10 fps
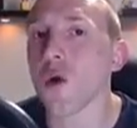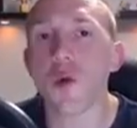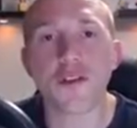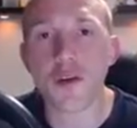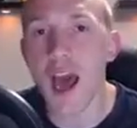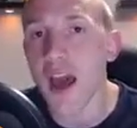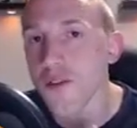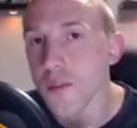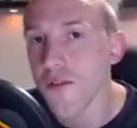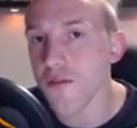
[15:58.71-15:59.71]
going to
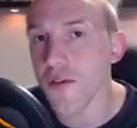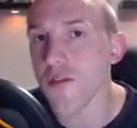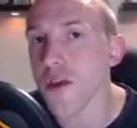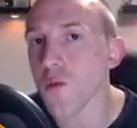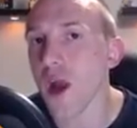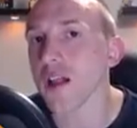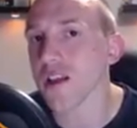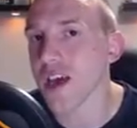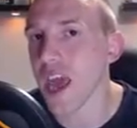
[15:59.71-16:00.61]
have to be very well